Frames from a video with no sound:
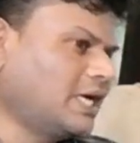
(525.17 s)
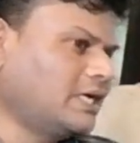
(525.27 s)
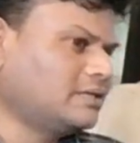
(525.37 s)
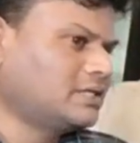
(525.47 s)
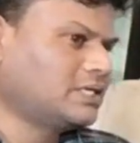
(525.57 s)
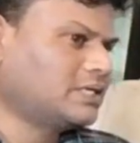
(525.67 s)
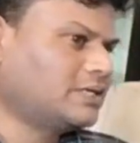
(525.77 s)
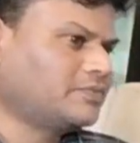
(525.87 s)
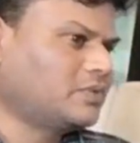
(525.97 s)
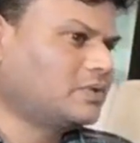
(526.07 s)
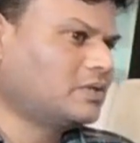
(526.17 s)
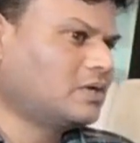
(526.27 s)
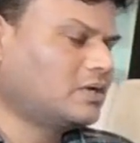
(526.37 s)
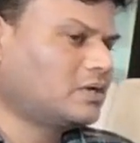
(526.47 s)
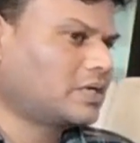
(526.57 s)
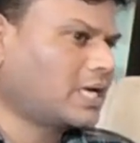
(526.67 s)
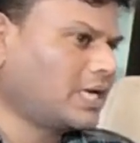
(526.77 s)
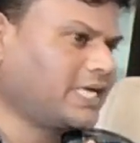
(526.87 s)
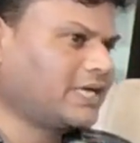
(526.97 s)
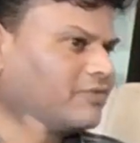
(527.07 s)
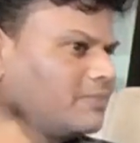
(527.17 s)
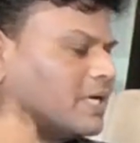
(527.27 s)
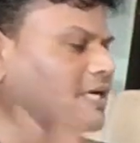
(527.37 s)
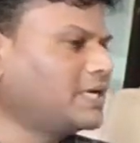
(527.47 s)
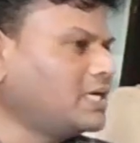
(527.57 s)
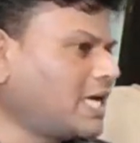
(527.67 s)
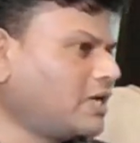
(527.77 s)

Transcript: And like everybody did,